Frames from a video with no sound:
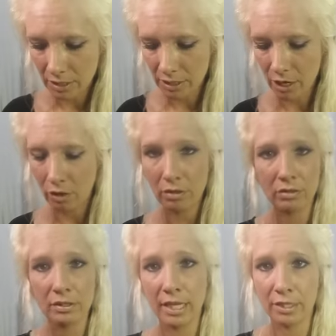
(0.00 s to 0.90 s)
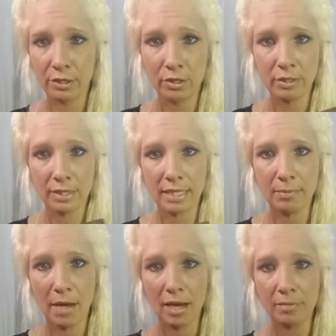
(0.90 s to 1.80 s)
So, Ten of Swords was at
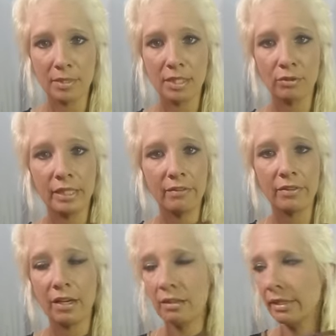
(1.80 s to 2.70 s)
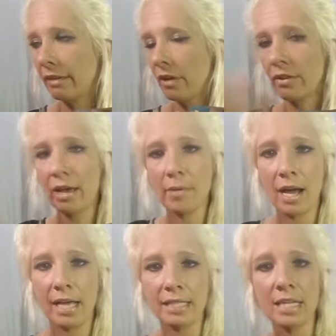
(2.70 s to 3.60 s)
the bottom. So leave that leave all that
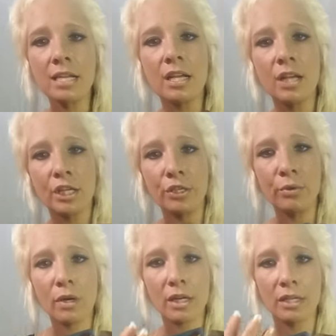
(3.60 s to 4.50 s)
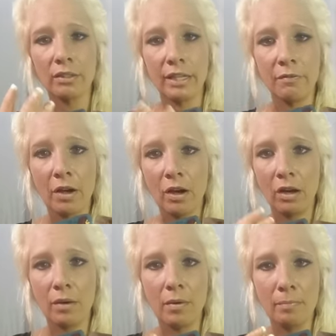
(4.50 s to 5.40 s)
behind. You are going to leave
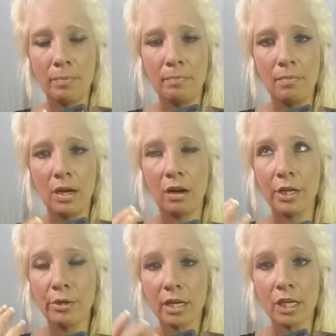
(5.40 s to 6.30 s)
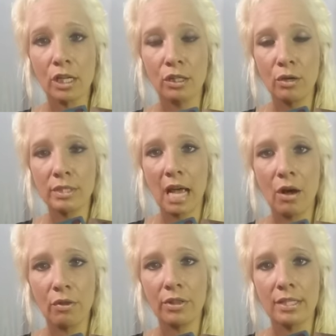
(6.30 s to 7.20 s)
are you going to close
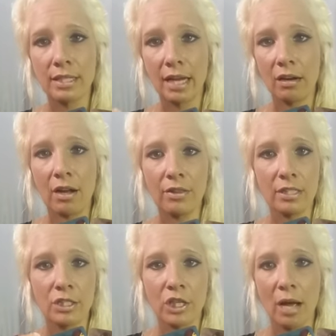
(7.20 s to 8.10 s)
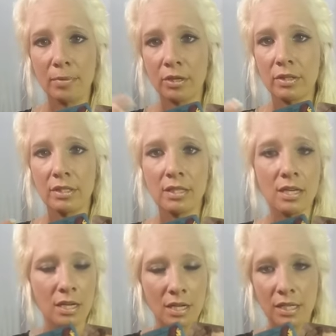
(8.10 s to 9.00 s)
out this era, this chapter, this?
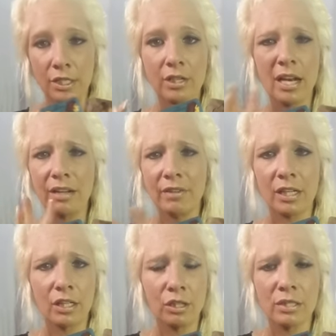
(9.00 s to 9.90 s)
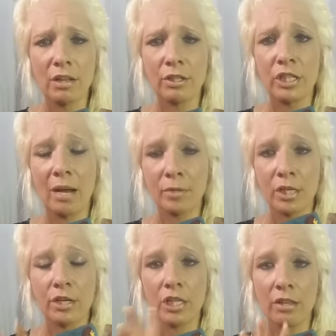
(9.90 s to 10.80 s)
You're not even going to close out the chapter.
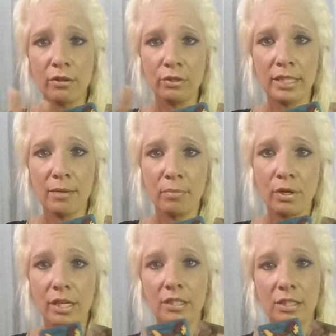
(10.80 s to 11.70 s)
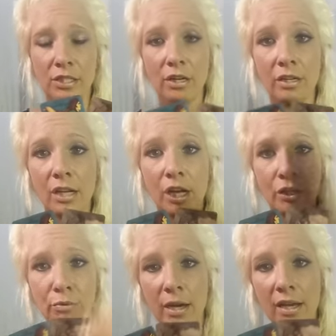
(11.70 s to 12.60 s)
You're shutting the whole damn book and starting a
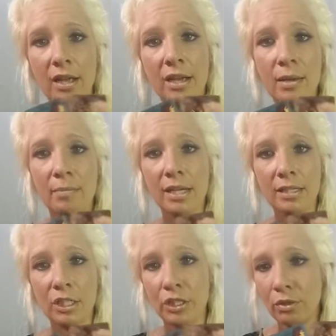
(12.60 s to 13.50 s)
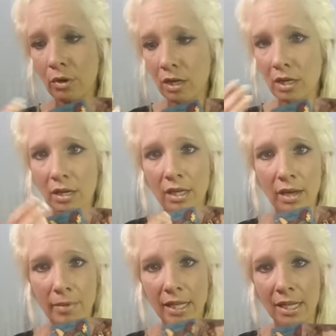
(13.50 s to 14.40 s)
new one because you're
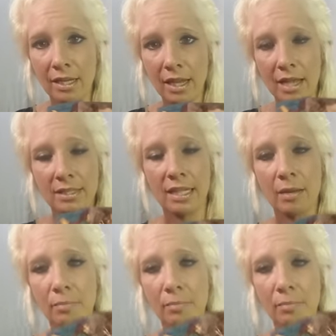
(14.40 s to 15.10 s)
coming in as the